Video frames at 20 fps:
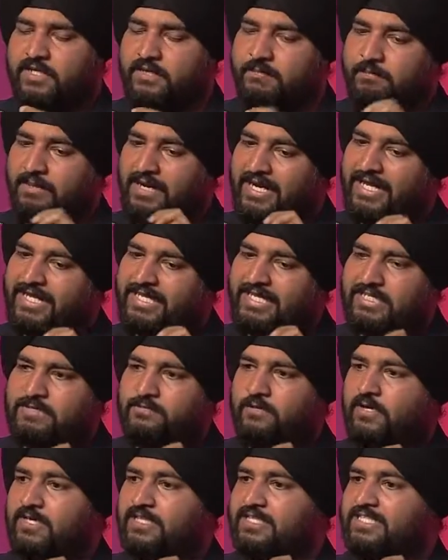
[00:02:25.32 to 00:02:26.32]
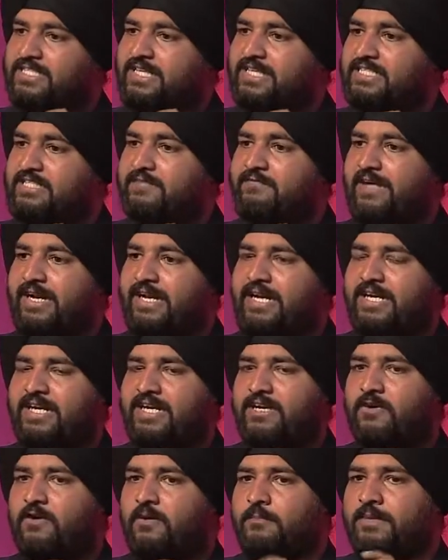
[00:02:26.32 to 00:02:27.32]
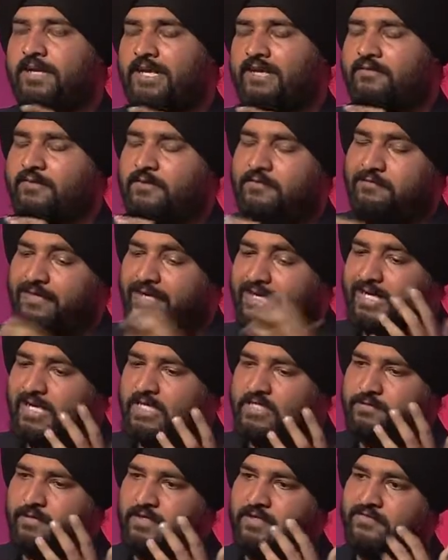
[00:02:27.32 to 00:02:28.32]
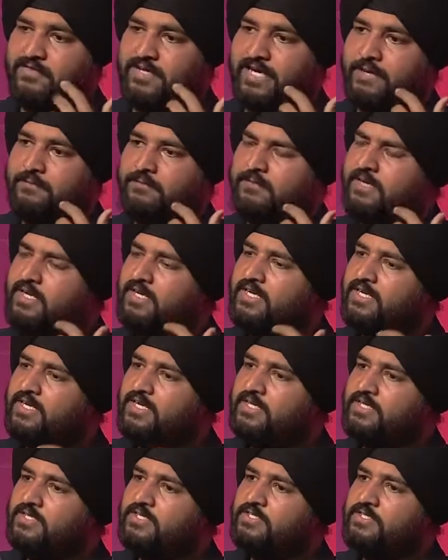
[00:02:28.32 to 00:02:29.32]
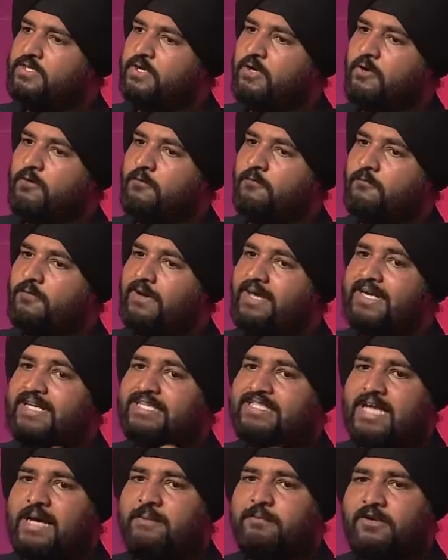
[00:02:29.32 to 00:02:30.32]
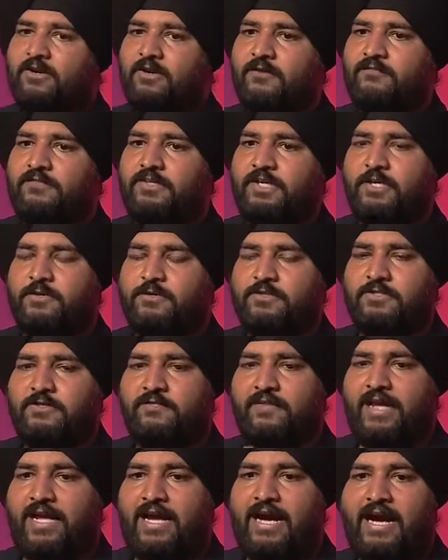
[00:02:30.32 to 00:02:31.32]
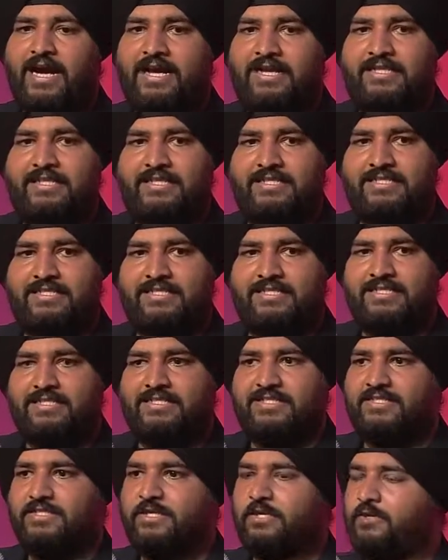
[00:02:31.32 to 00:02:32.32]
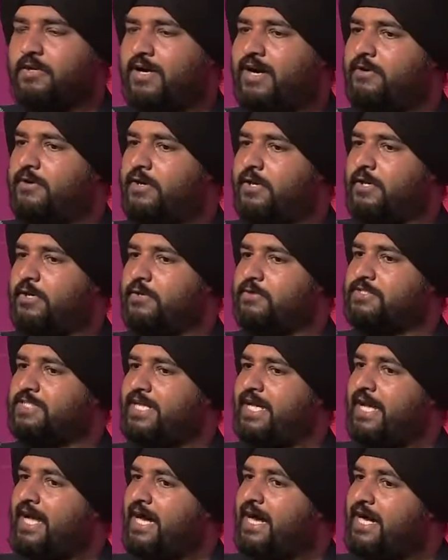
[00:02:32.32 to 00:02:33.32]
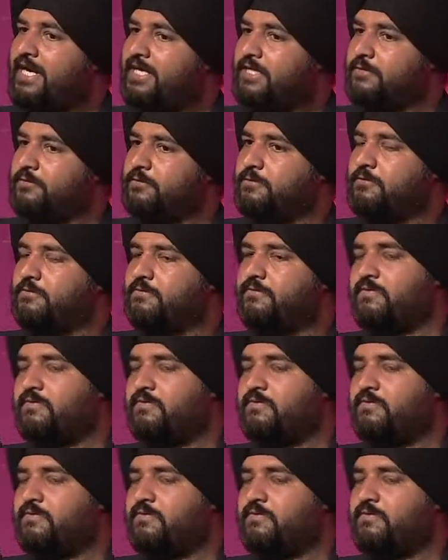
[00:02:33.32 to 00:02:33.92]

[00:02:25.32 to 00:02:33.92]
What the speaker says: building these models takes a very very large amount of time. So one example of the use of AI in this is, how do you use AI to,